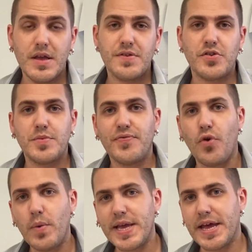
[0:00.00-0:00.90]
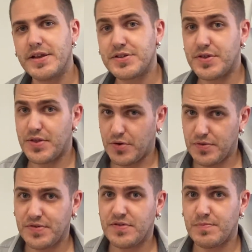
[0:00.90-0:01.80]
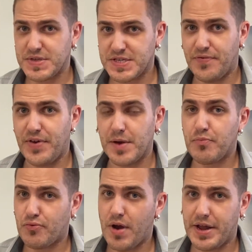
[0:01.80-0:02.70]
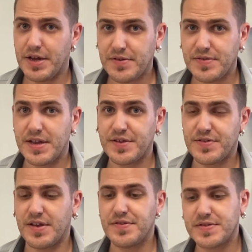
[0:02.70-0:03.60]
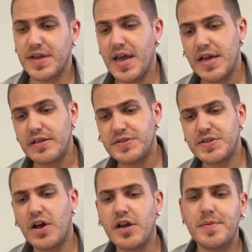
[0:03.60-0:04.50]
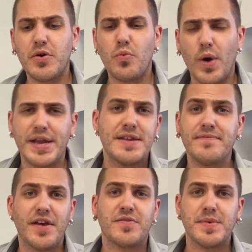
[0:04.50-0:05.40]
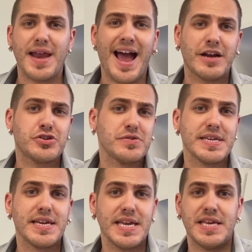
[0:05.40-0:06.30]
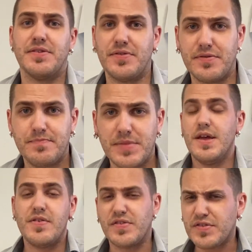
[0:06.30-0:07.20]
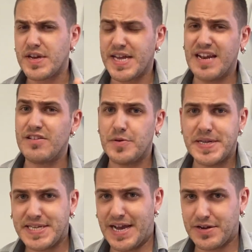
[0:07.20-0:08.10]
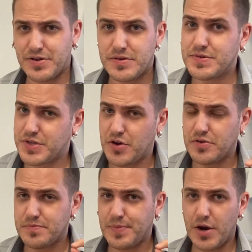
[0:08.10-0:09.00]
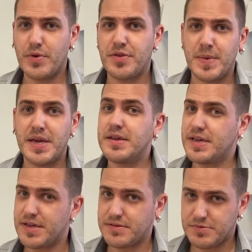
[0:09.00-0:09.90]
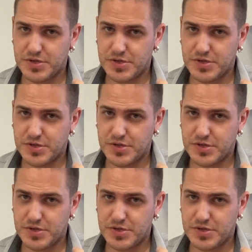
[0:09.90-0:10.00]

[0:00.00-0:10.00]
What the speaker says: So before we get into those specific products that exist, let's talk about what investment actually is. This is going to get a little bit technical, so bear with me.